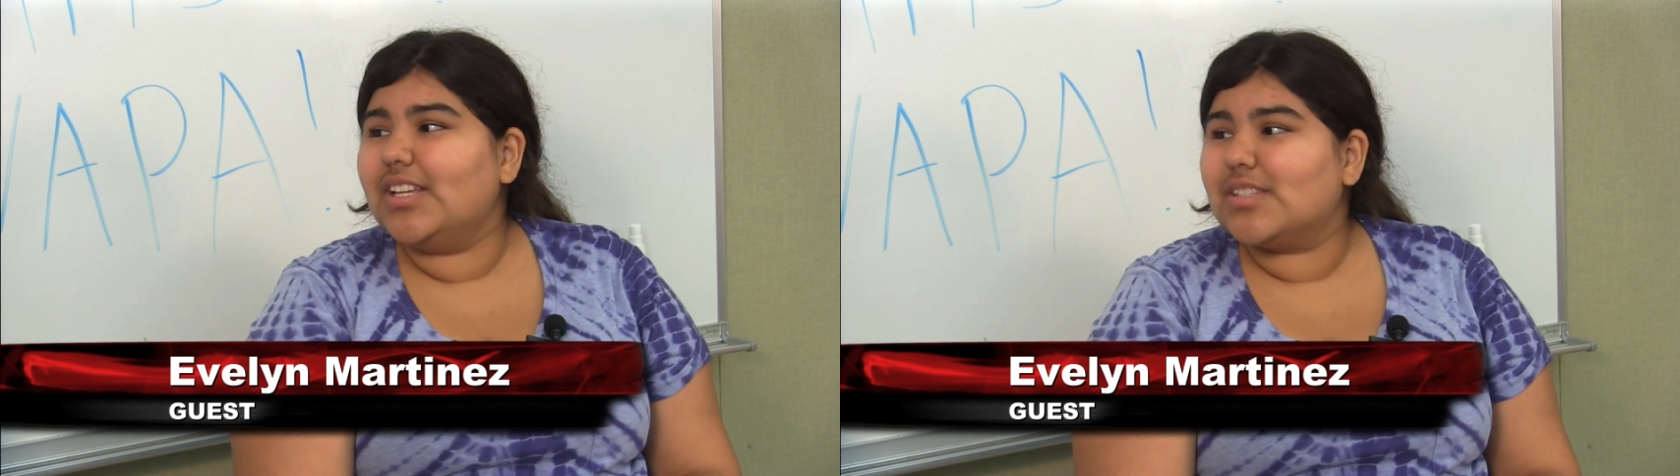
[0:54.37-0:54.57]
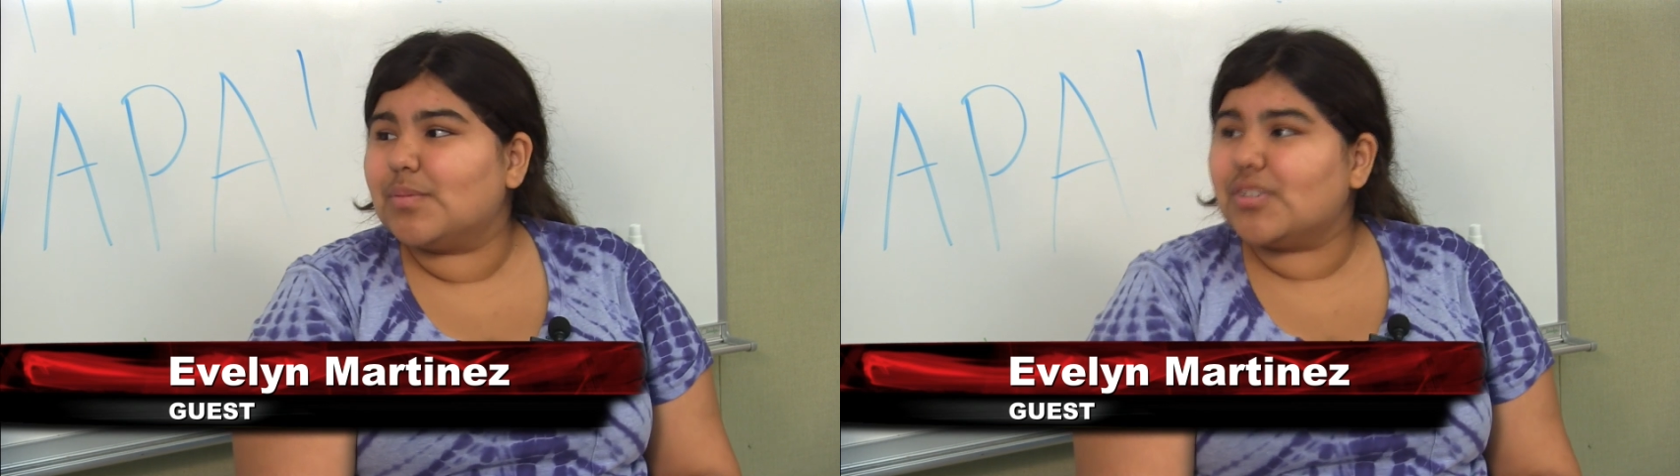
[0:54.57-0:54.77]

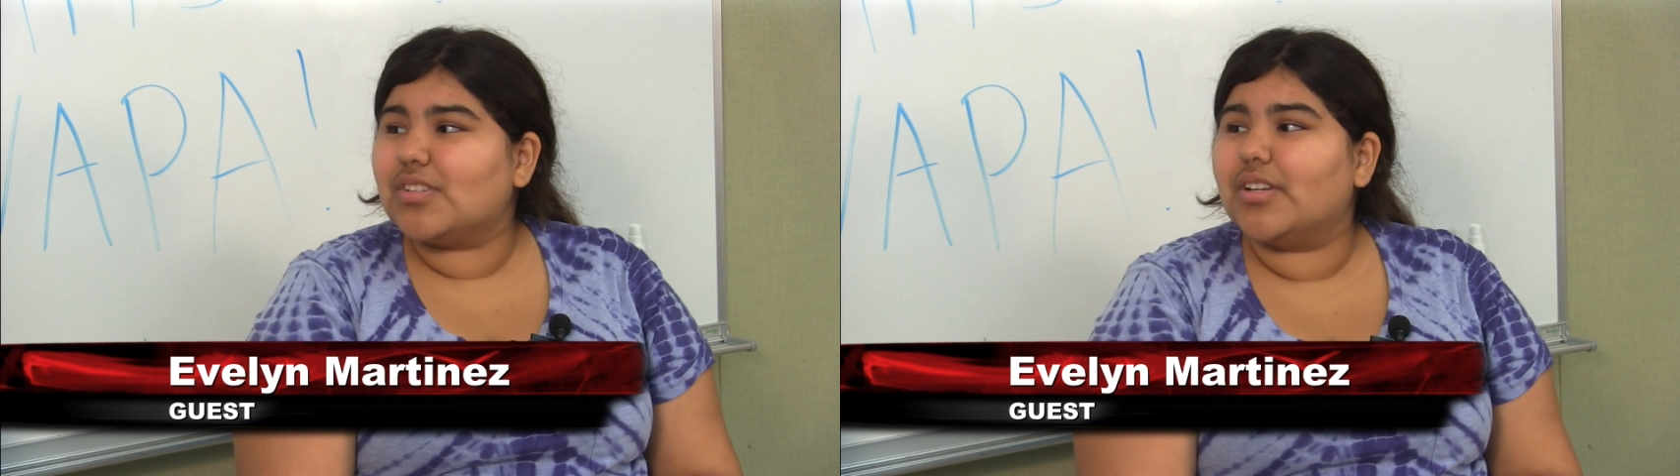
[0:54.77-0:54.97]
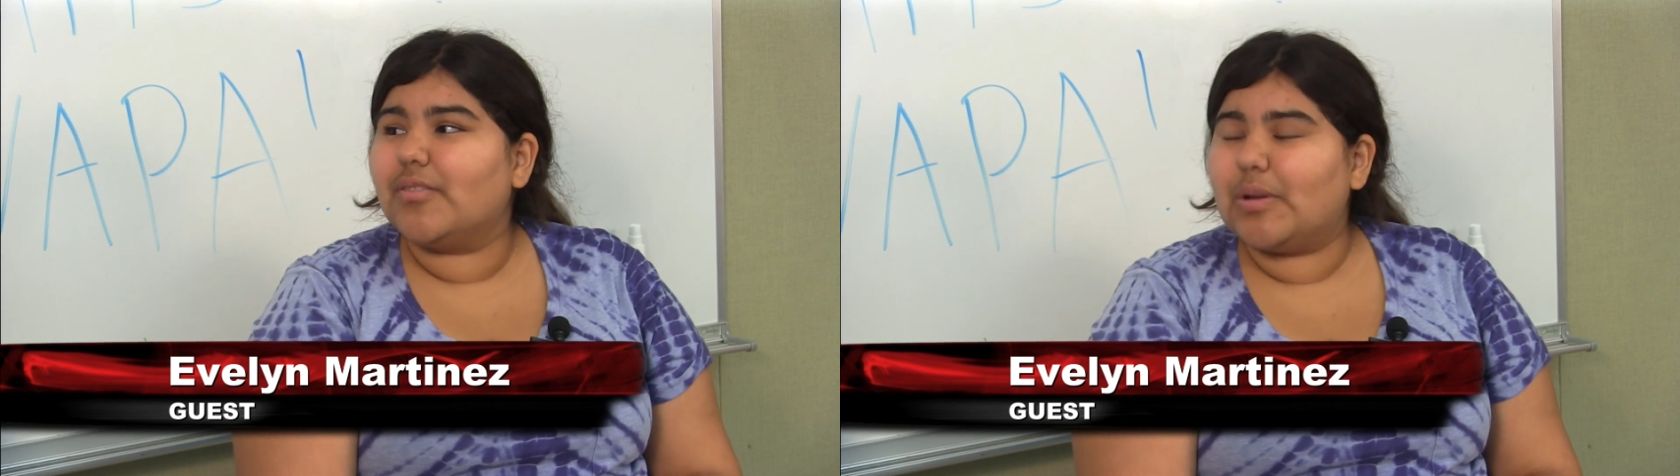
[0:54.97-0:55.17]

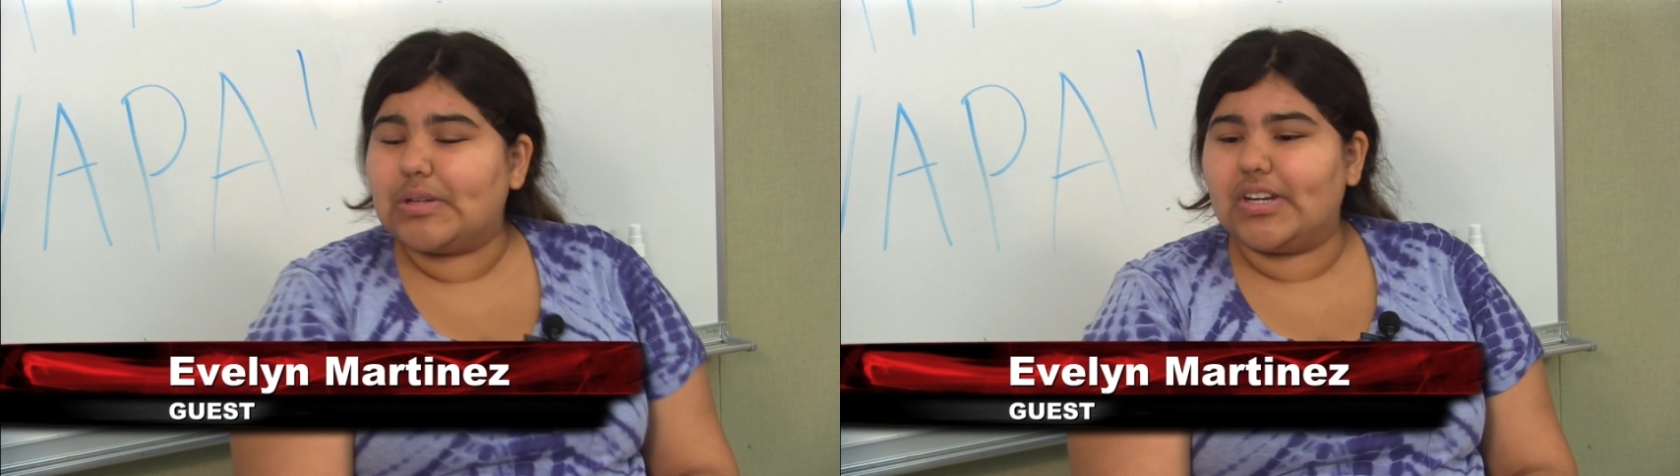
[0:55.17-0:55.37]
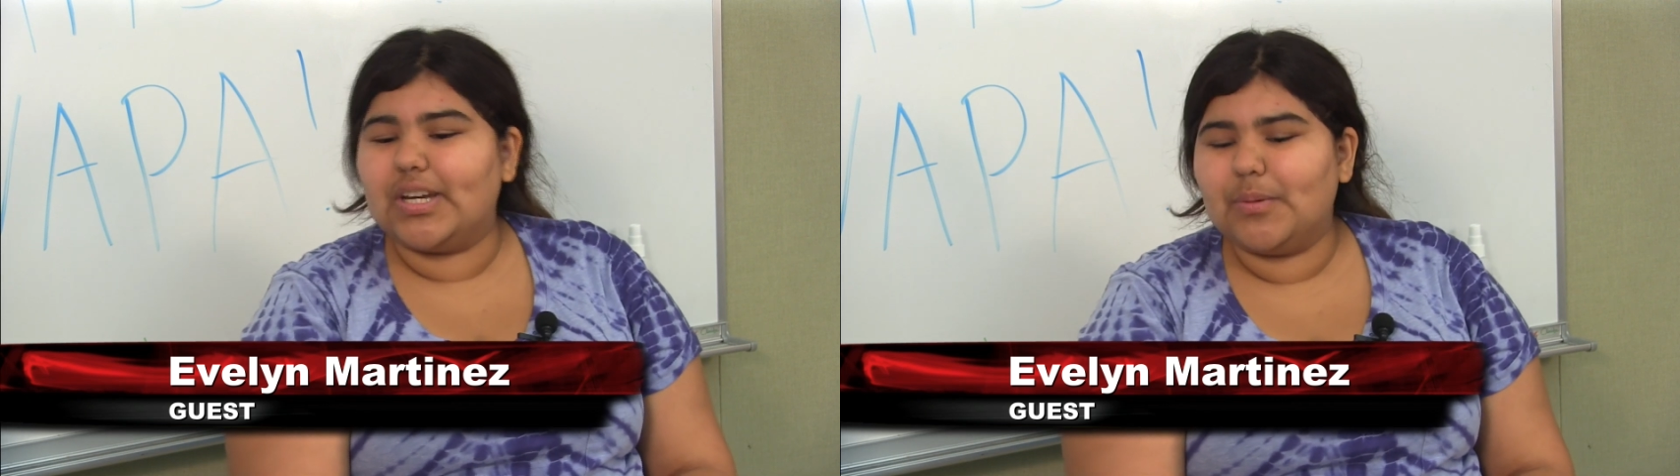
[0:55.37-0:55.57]
especially around
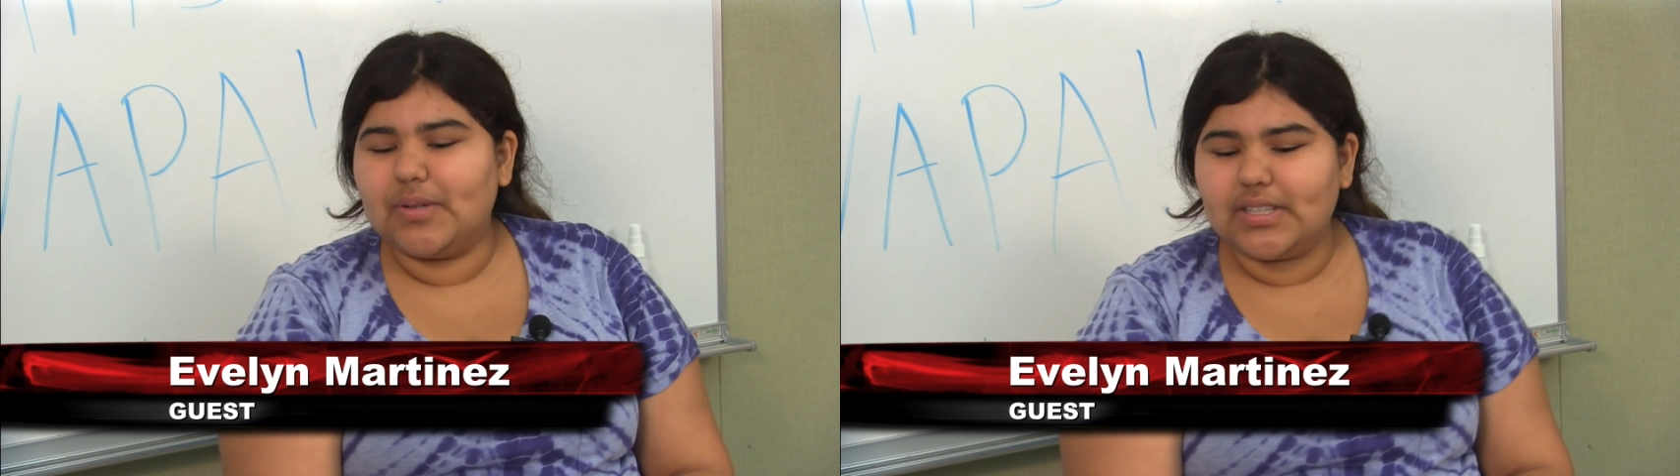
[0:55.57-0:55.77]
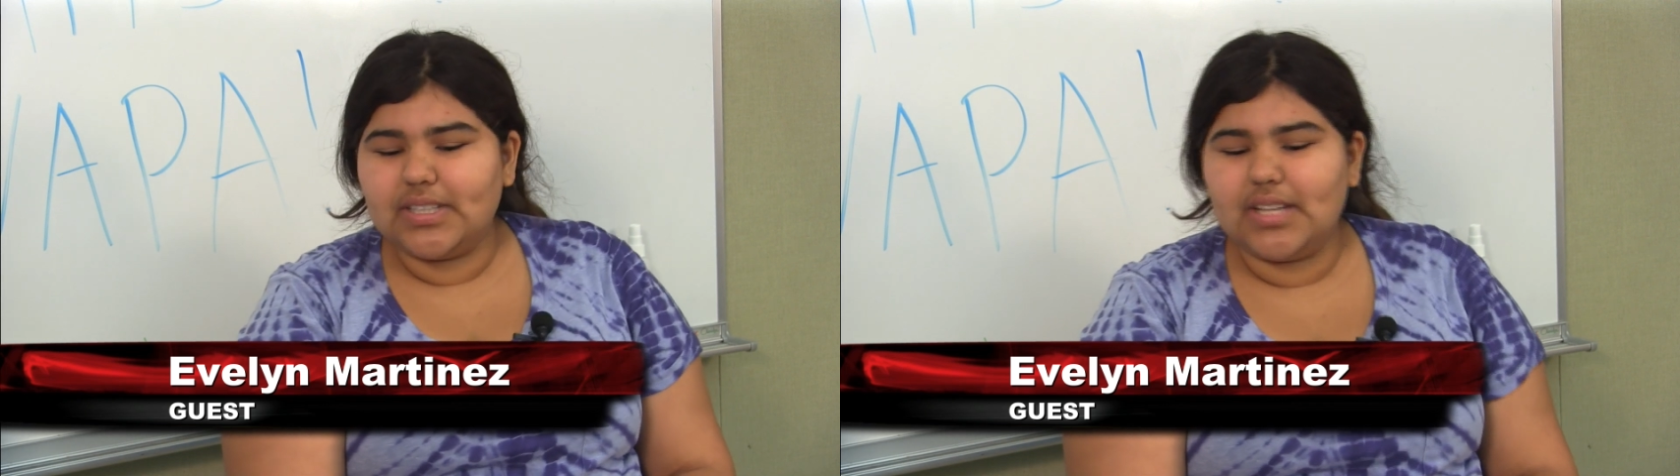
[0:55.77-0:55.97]
our
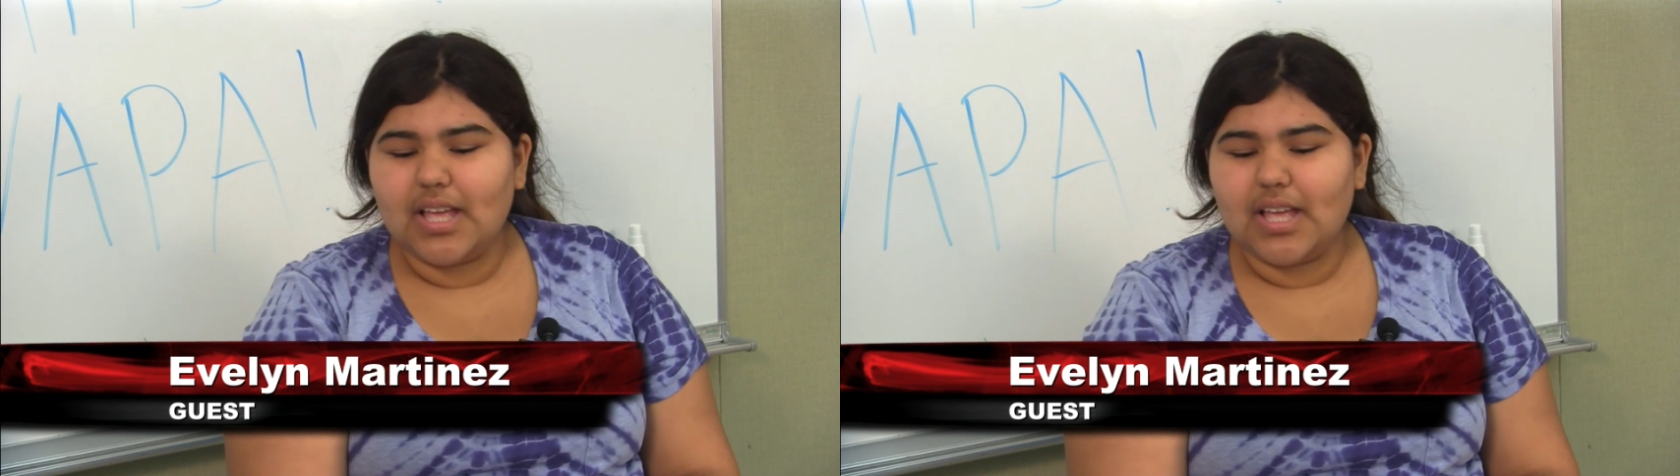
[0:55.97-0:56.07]
neighborhood.